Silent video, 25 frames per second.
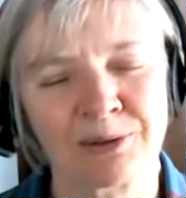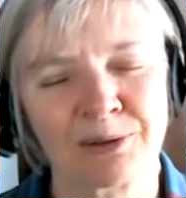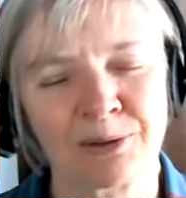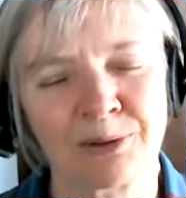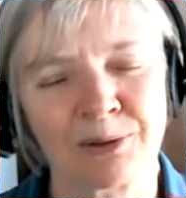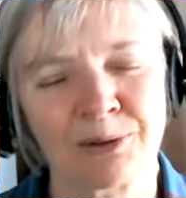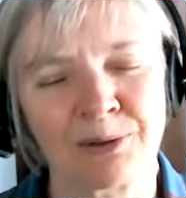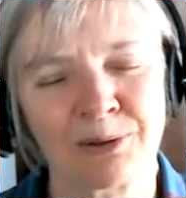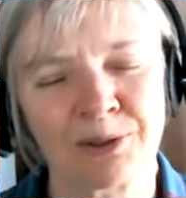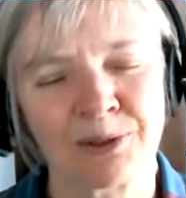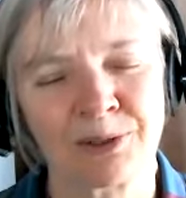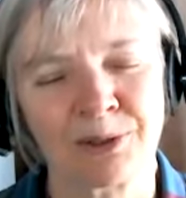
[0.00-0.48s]
So
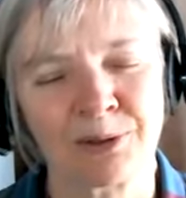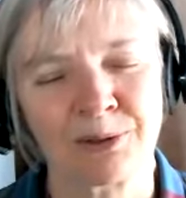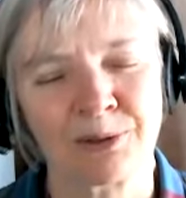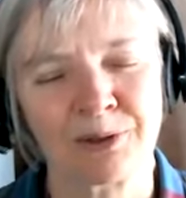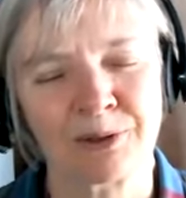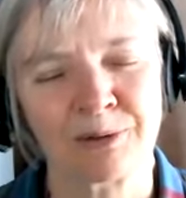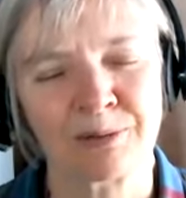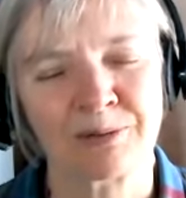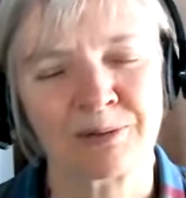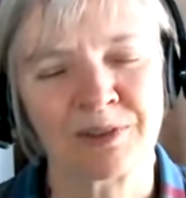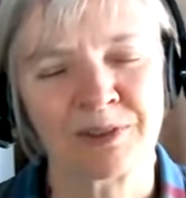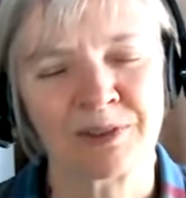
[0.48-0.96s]
you
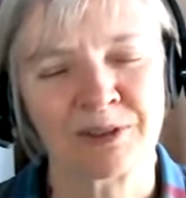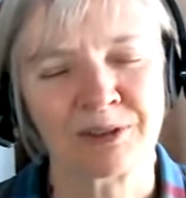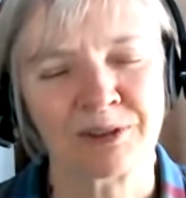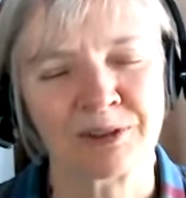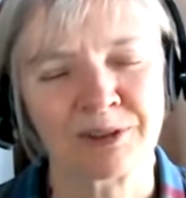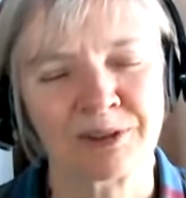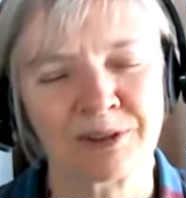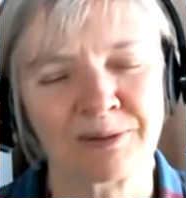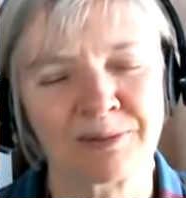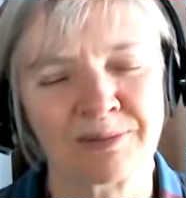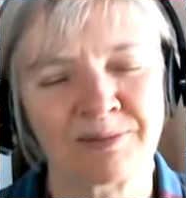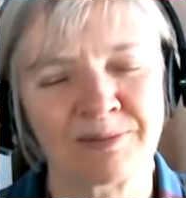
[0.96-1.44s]
show them
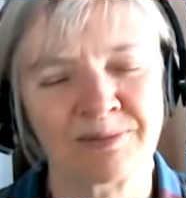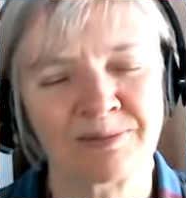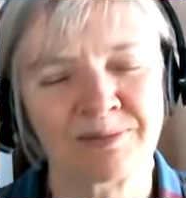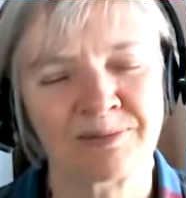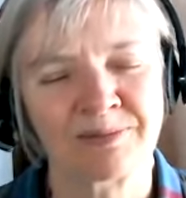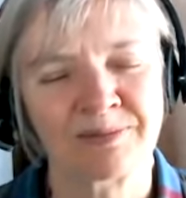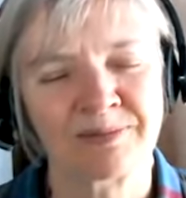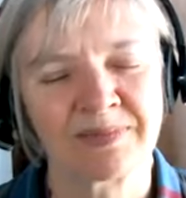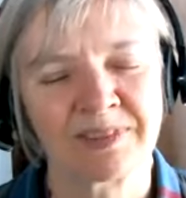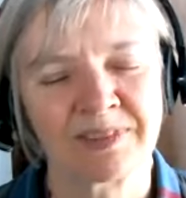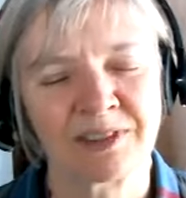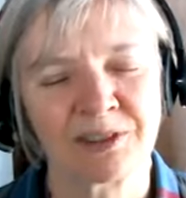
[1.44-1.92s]
your
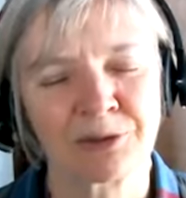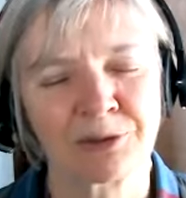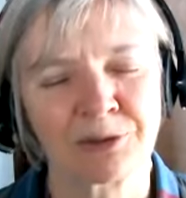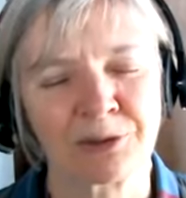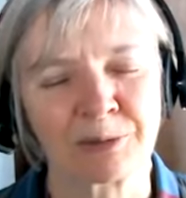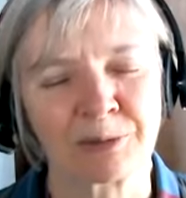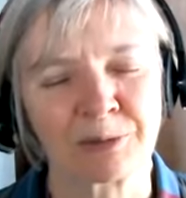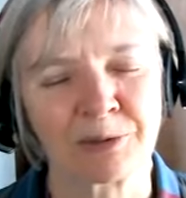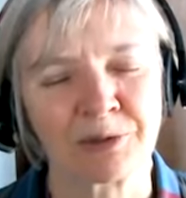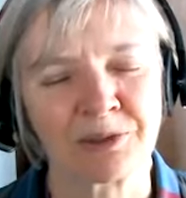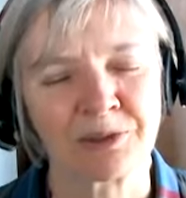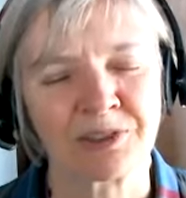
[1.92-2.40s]

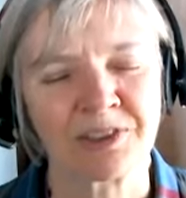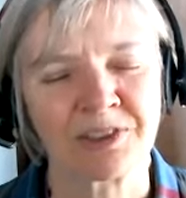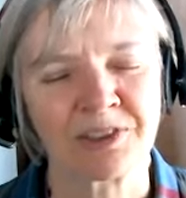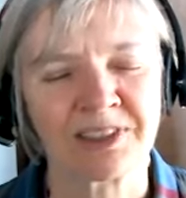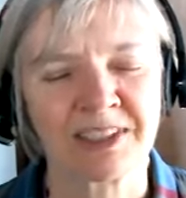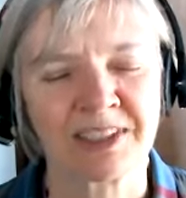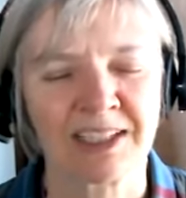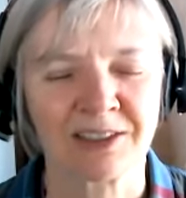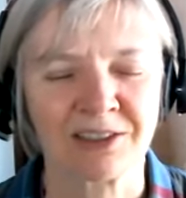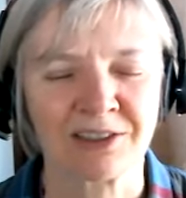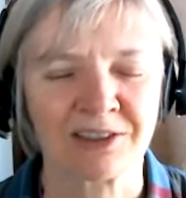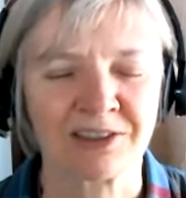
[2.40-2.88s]
scribbles
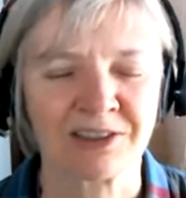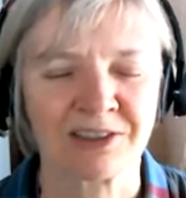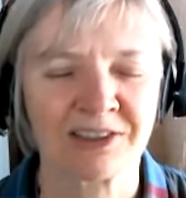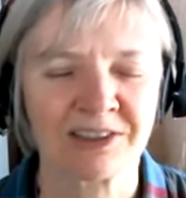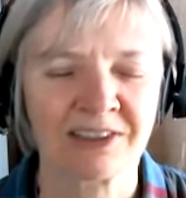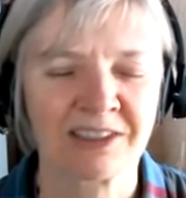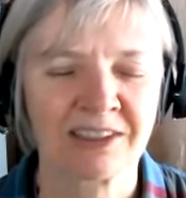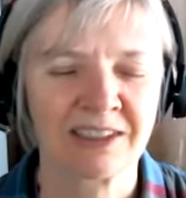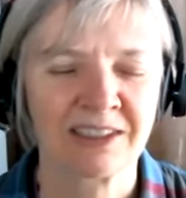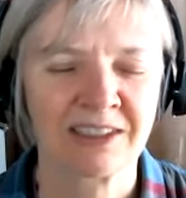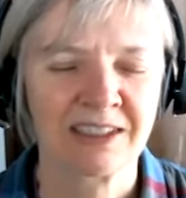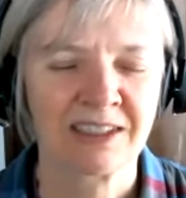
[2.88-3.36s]
and
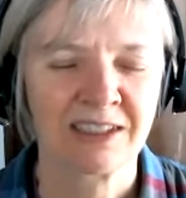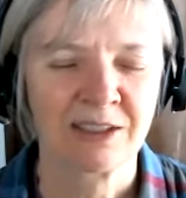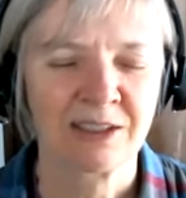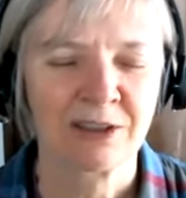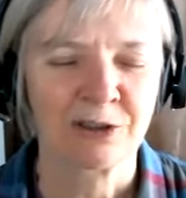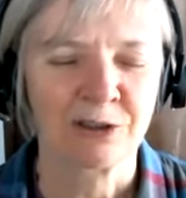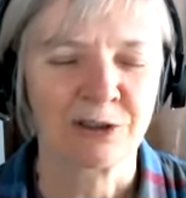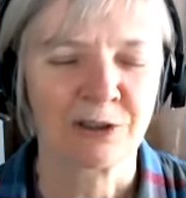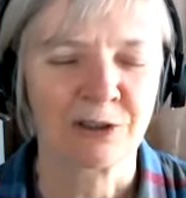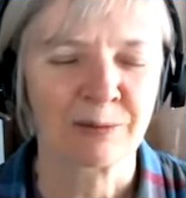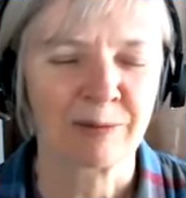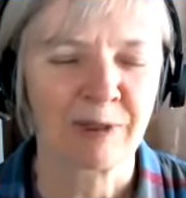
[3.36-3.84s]
sketches,
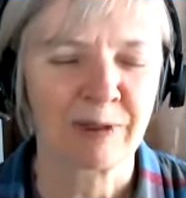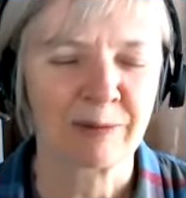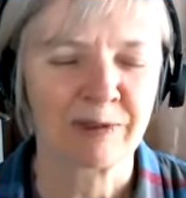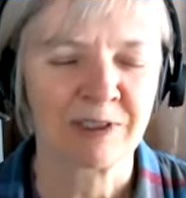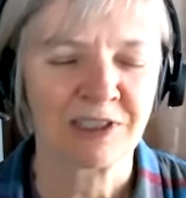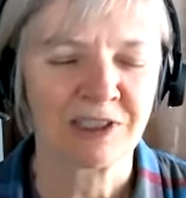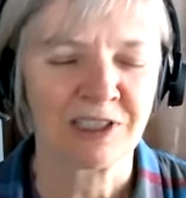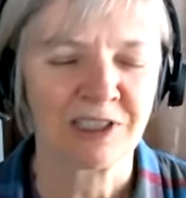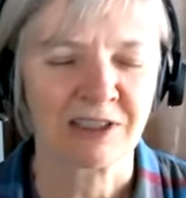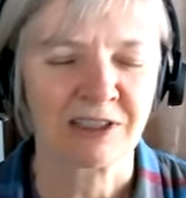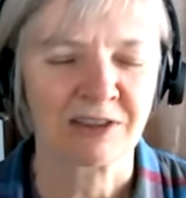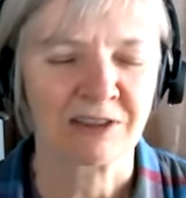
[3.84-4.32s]
or
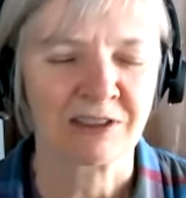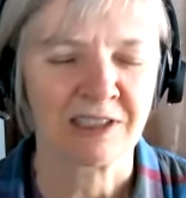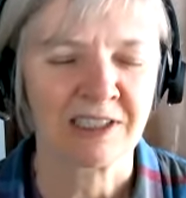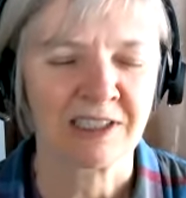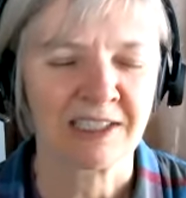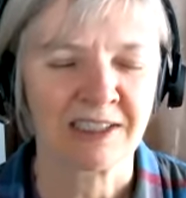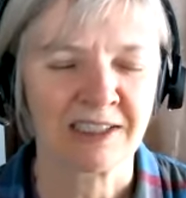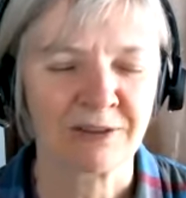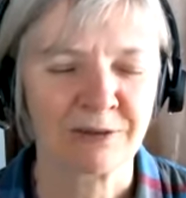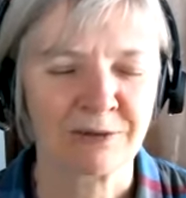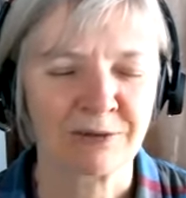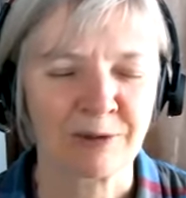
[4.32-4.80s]
maybe share a
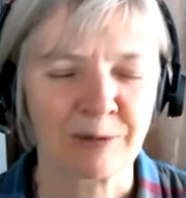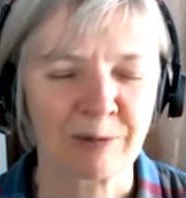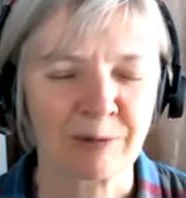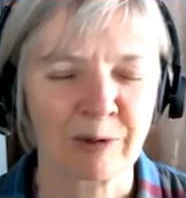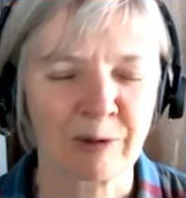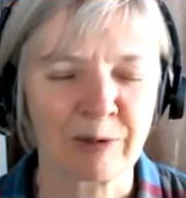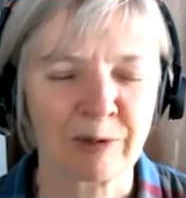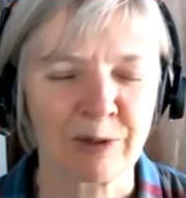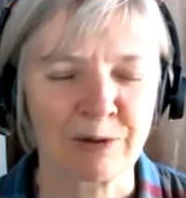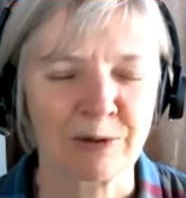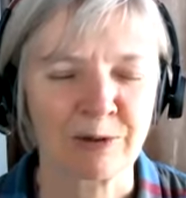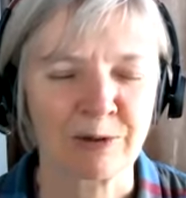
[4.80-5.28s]
line from
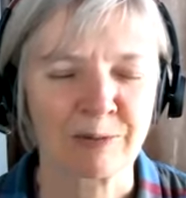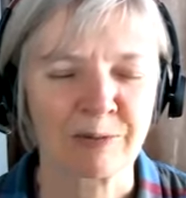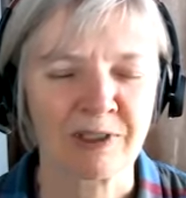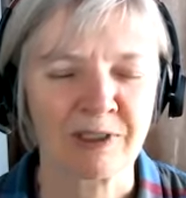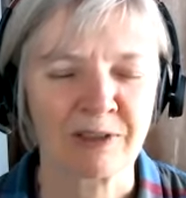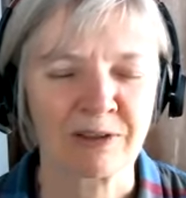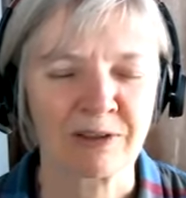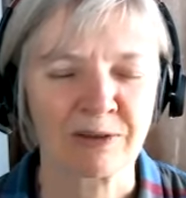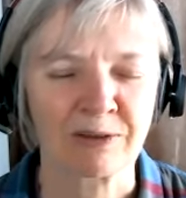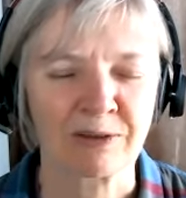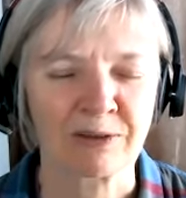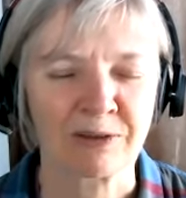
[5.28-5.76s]
a poem
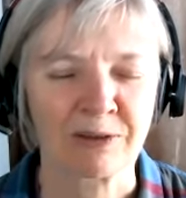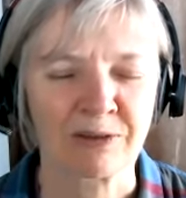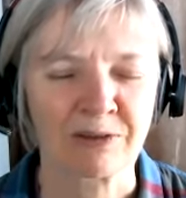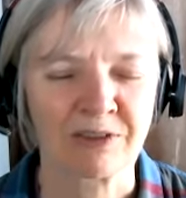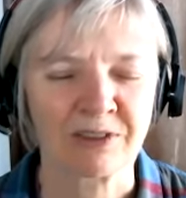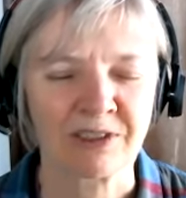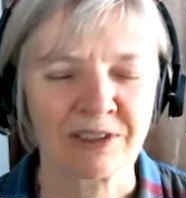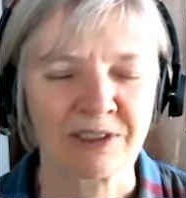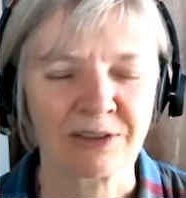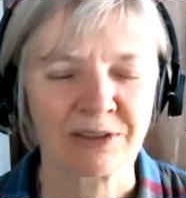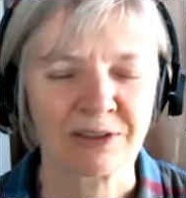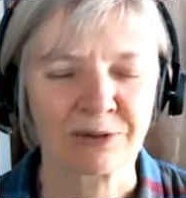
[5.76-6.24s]
that you've
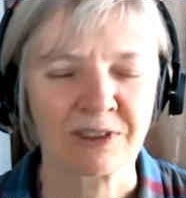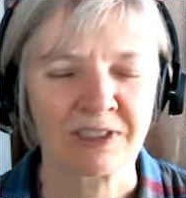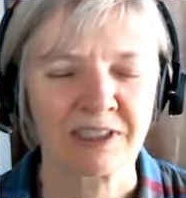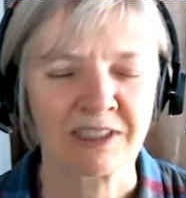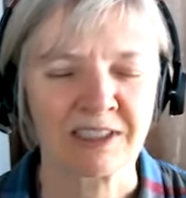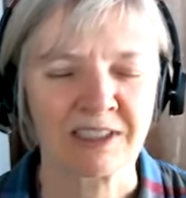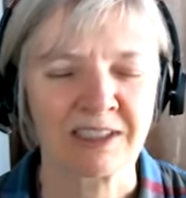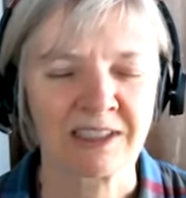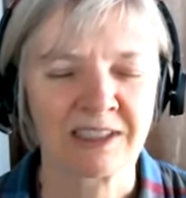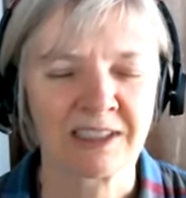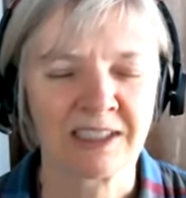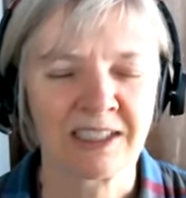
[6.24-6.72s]
just
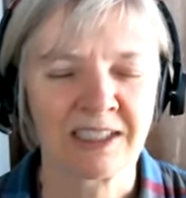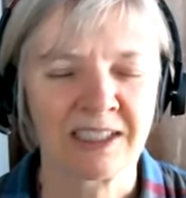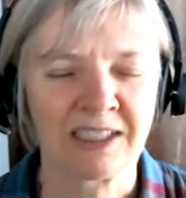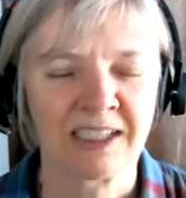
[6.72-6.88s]
written.